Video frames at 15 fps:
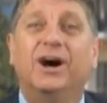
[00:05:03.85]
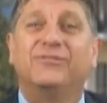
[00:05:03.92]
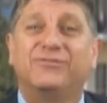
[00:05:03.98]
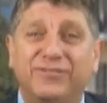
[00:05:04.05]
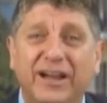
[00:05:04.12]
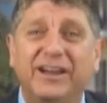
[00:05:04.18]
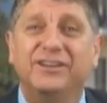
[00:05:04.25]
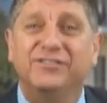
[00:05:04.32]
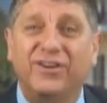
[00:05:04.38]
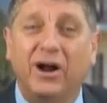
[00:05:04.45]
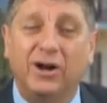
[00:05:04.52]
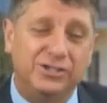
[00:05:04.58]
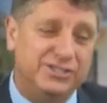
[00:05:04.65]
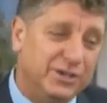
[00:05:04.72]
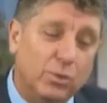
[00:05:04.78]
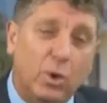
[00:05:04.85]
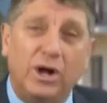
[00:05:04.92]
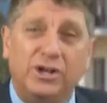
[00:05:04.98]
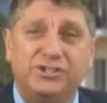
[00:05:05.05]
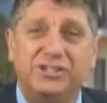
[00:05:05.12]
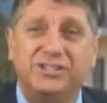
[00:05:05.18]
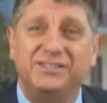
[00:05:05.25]
a friend of ours in
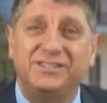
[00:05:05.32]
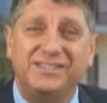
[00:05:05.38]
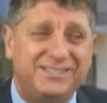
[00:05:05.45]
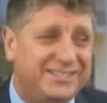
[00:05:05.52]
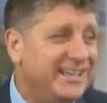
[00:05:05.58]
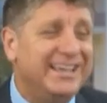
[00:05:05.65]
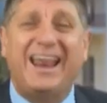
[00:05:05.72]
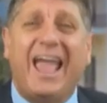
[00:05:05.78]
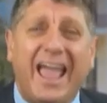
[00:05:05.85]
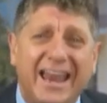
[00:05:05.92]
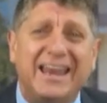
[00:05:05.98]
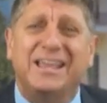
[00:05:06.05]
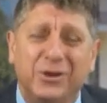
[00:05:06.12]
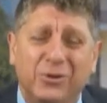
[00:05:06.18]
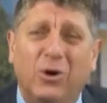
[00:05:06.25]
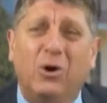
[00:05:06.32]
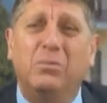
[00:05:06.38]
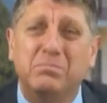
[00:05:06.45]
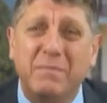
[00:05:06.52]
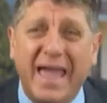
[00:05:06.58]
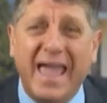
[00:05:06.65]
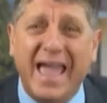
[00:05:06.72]
Washington, D.C., an
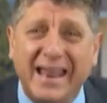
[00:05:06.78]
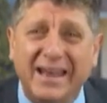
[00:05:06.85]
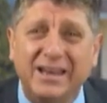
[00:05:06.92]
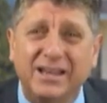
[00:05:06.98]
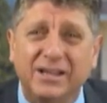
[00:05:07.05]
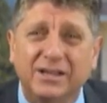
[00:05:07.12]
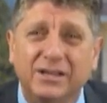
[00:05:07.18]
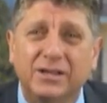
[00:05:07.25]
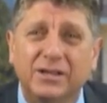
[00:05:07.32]
80-year-old man